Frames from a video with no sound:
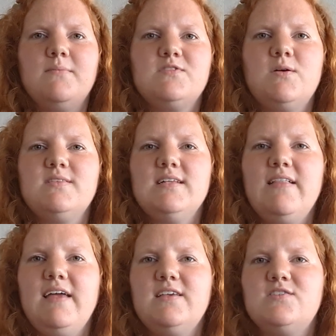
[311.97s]
so it's not
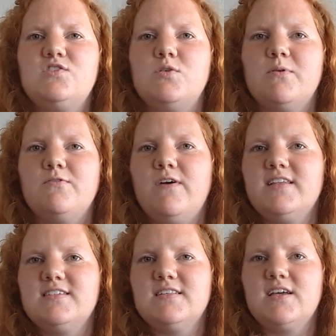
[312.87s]
like super
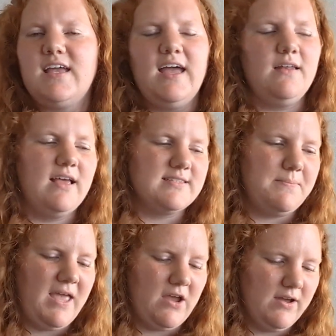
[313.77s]
fun to look at as a
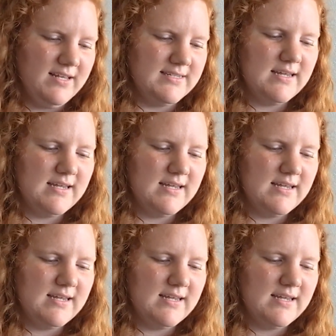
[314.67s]
parent,